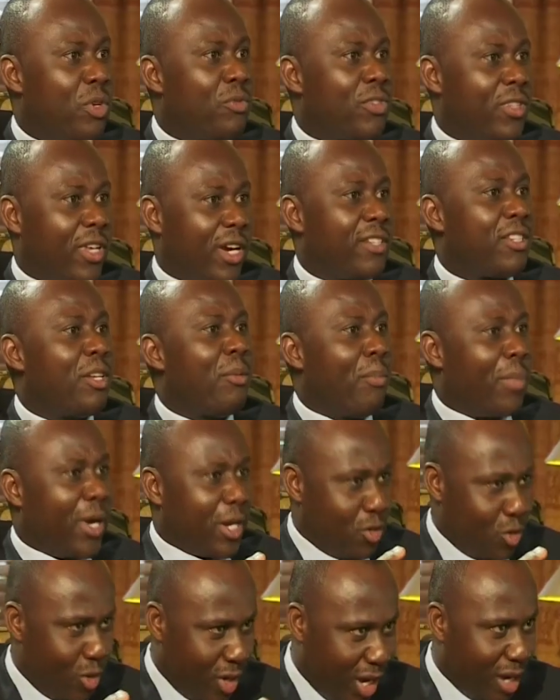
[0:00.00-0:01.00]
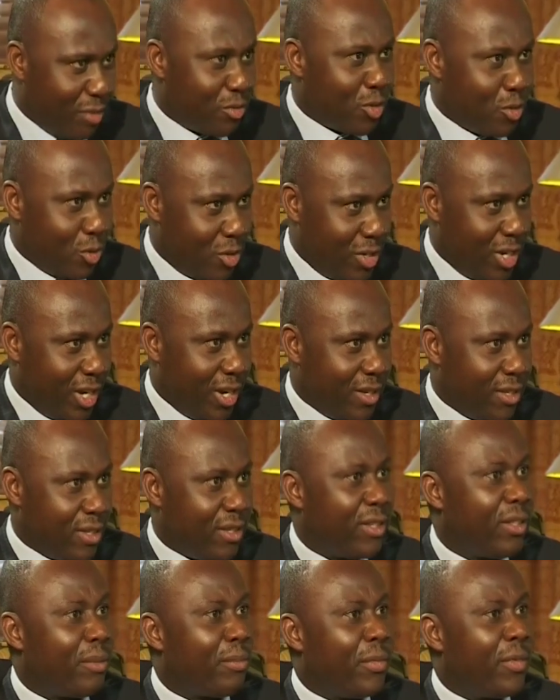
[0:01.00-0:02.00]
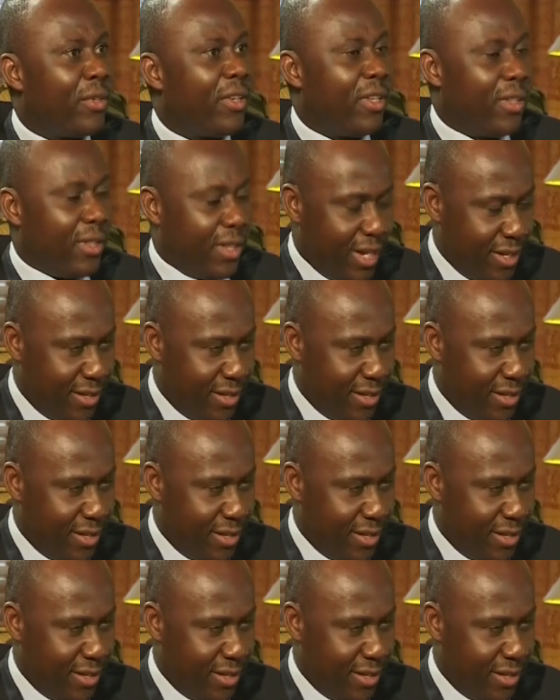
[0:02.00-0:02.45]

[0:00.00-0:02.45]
we start. We but you have to start. that they have